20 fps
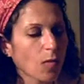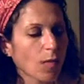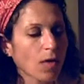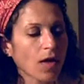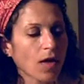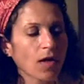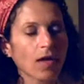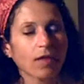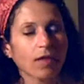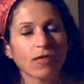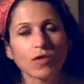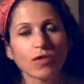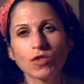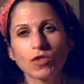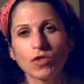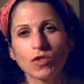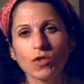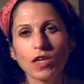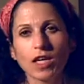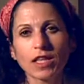But if
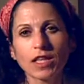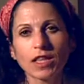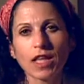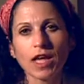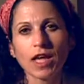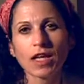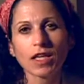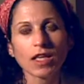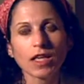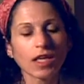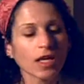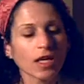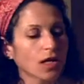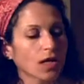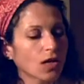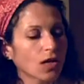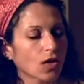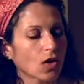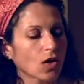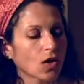you do get that
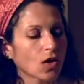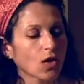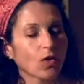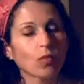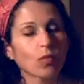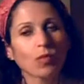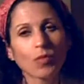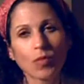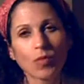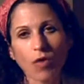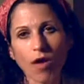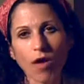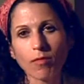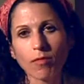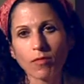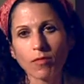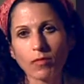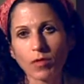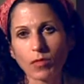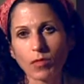kit, you
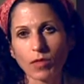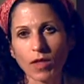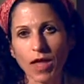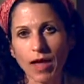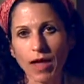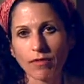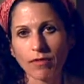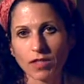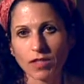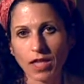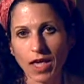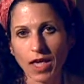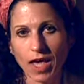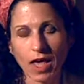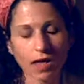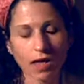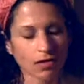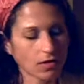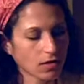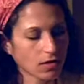probably will have to
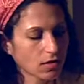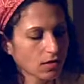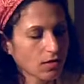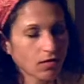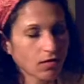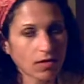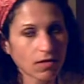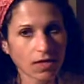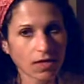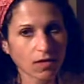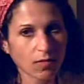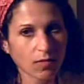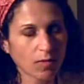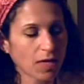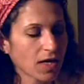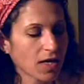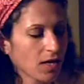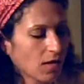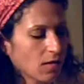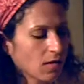get these
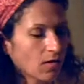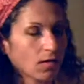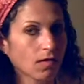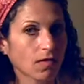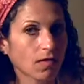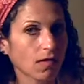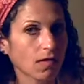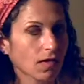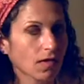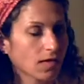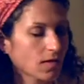pins